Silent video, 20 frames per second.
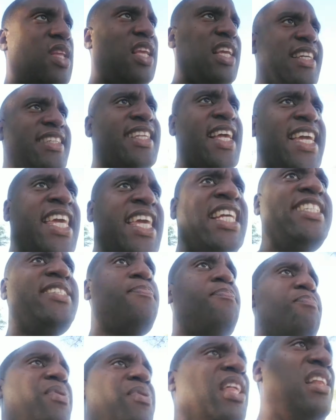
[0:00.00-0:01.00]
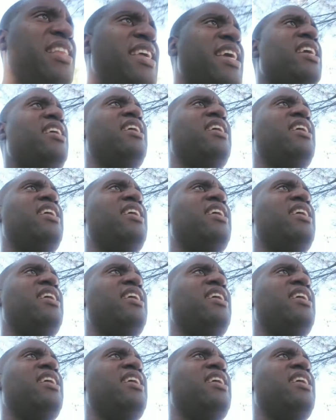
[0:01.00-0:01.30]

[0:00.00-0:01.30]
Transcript: It's like he's building